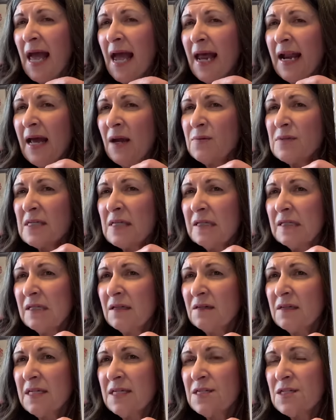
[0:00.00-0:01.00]
And I was a
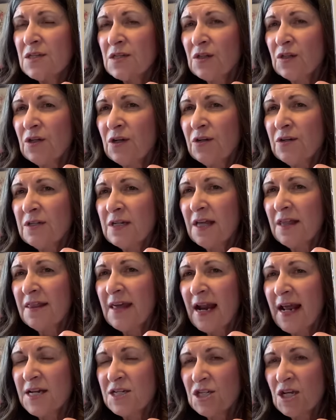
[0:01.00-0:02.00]
little concerned
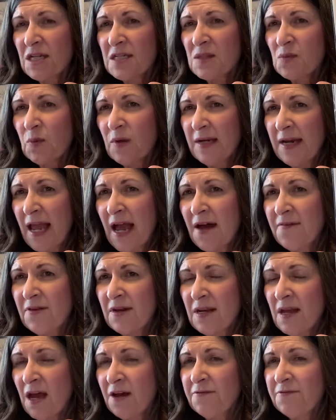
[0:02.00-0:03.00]
that I just wouldn't have
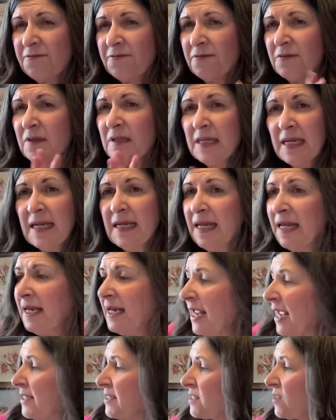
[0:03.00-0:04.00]
enough linen.
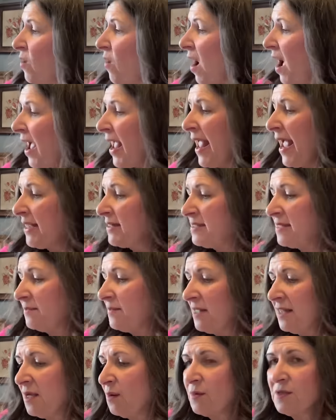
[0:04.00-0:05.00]
And so I had
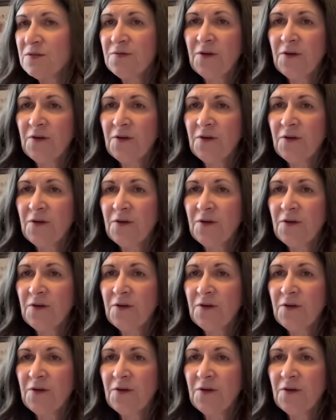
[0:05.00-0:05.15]
something that was